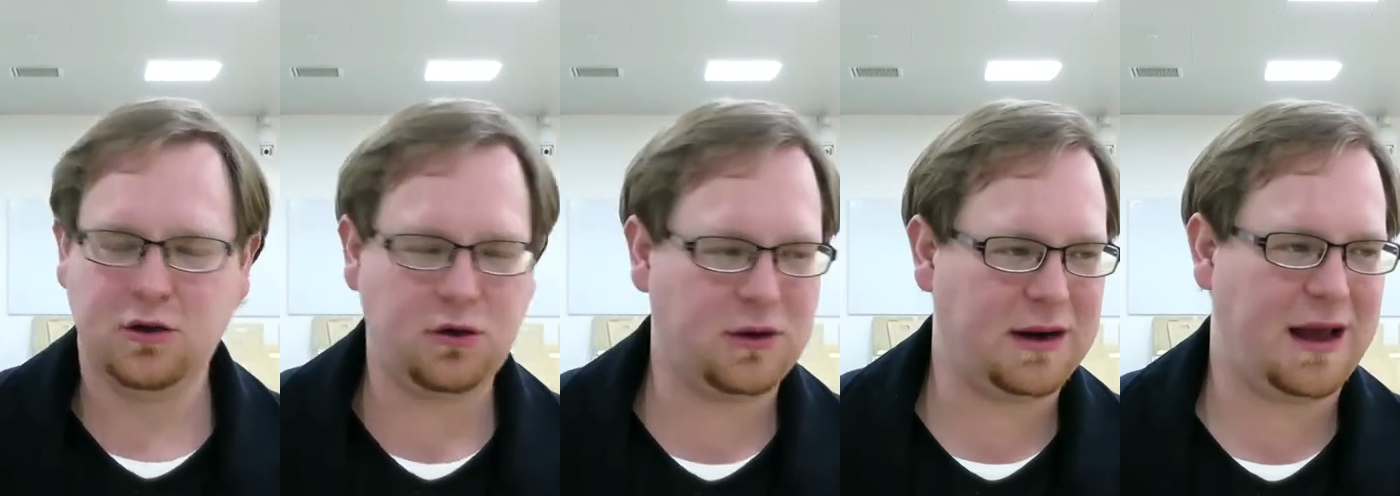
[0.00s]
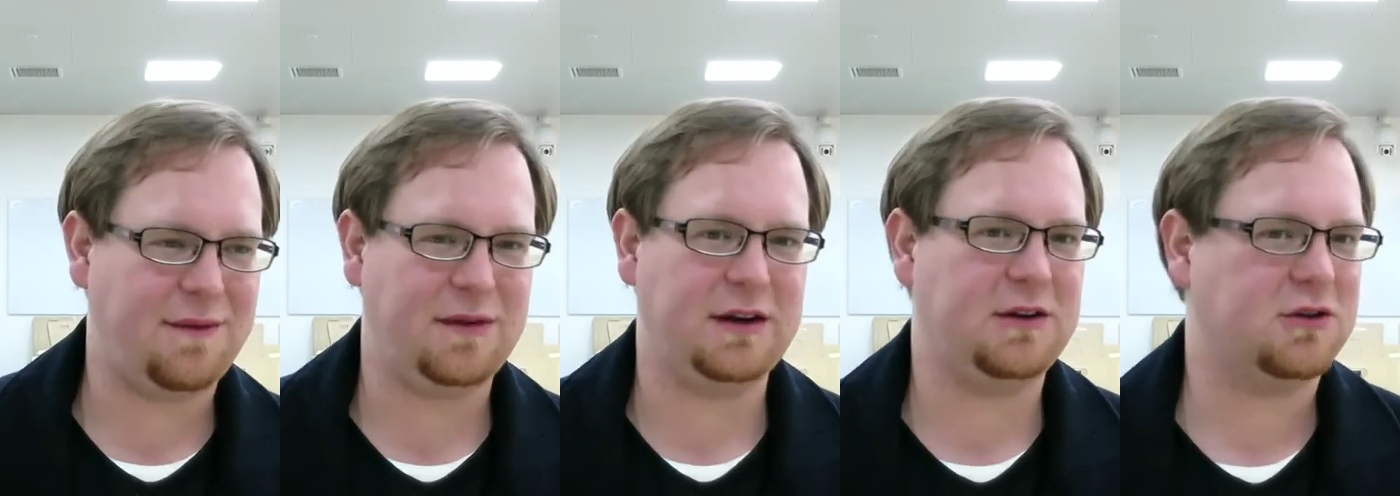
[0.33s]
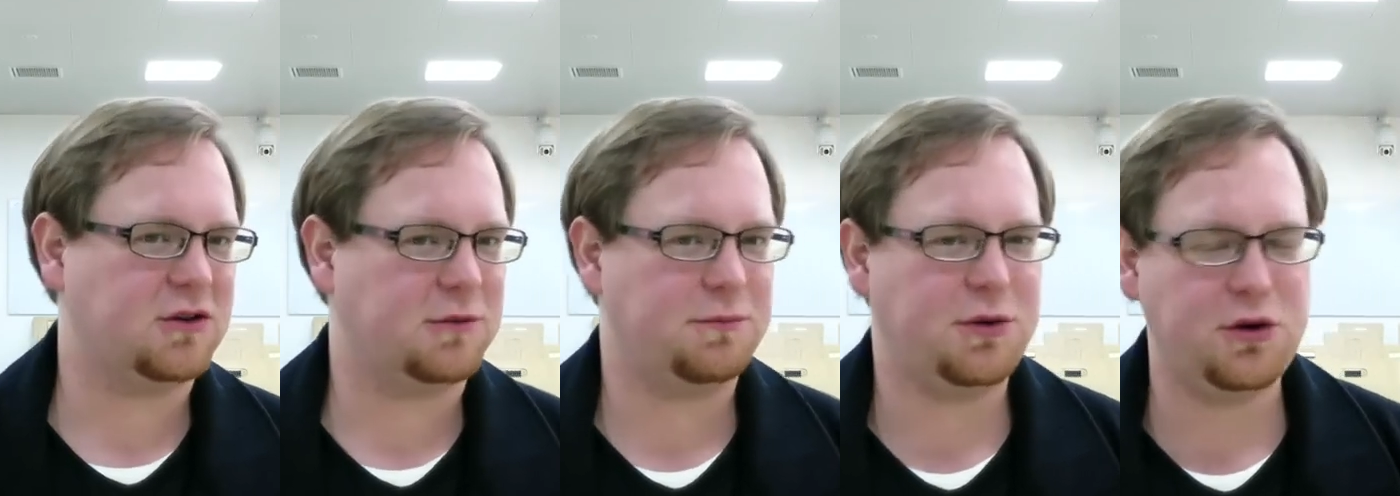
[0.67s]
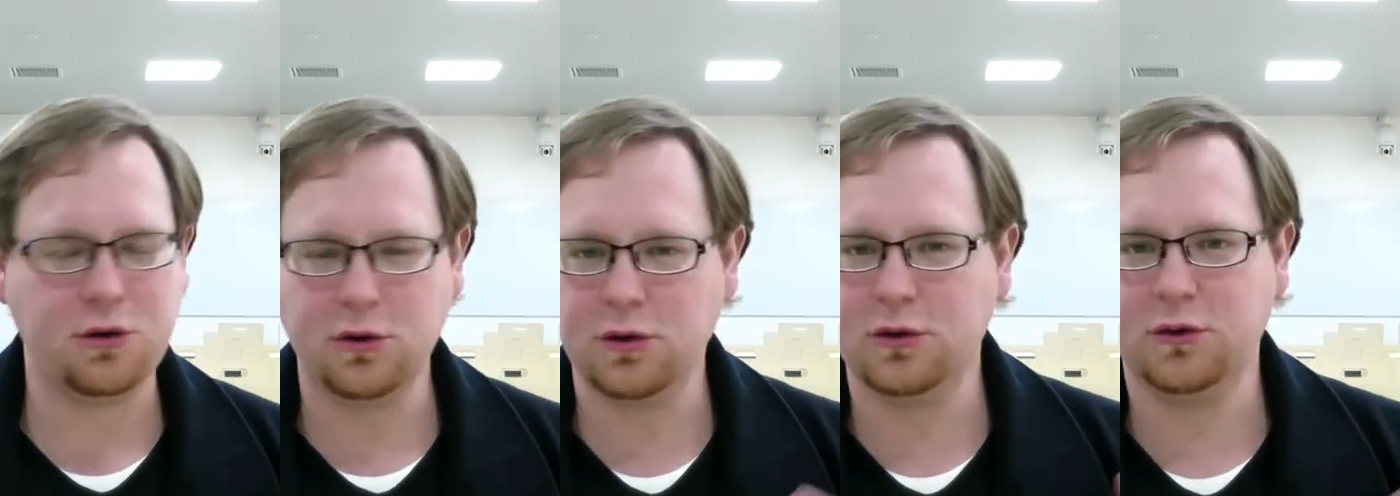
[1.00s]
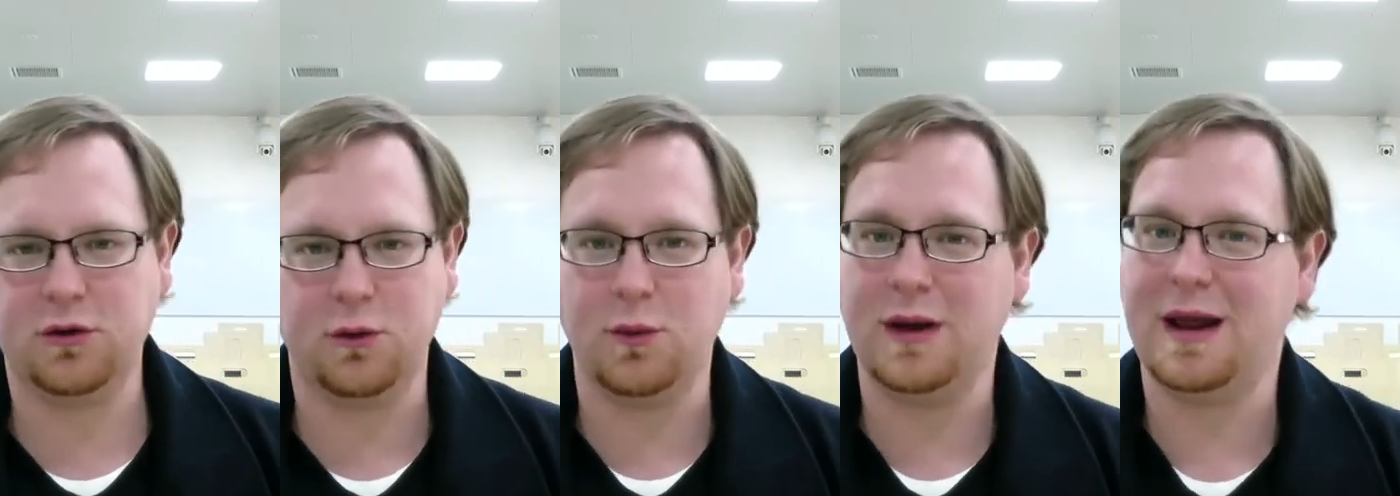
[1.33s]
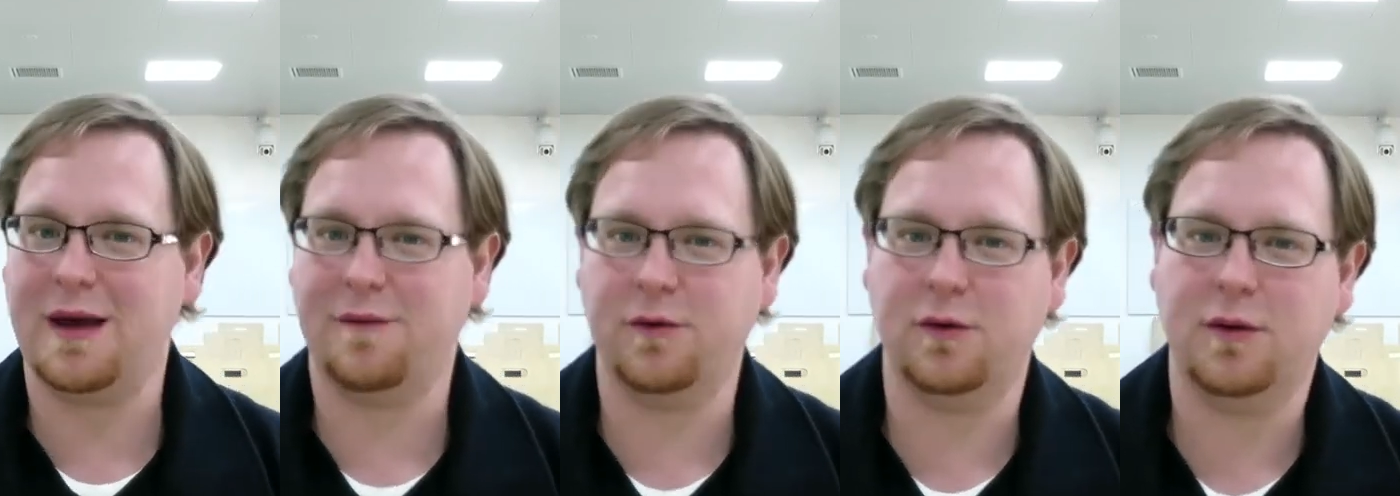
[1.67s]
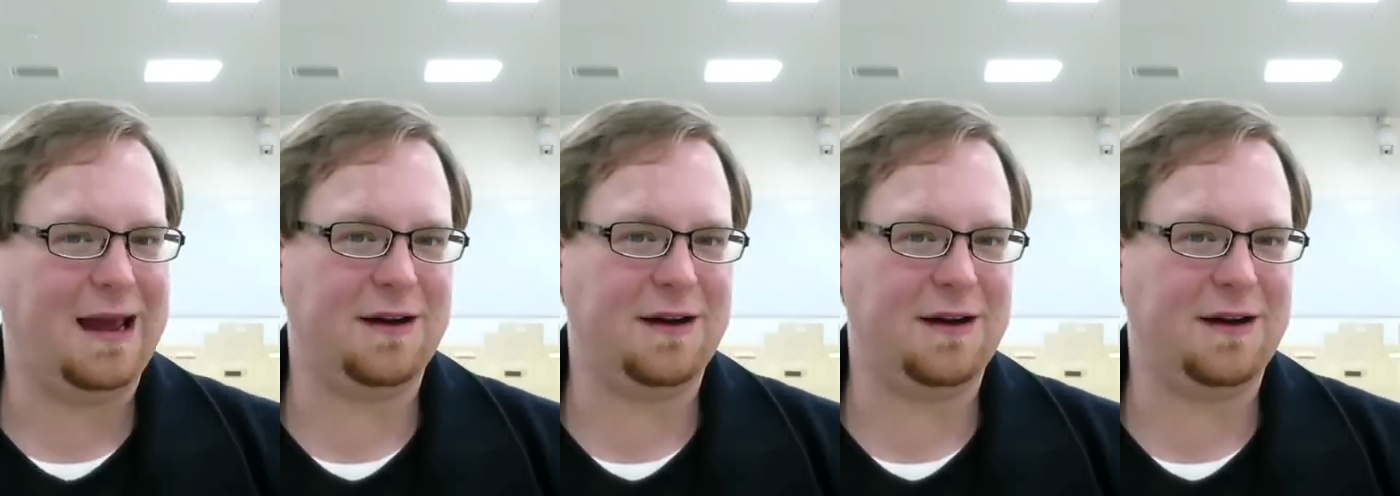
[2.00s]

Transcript: You can have it in your computer, do whatever.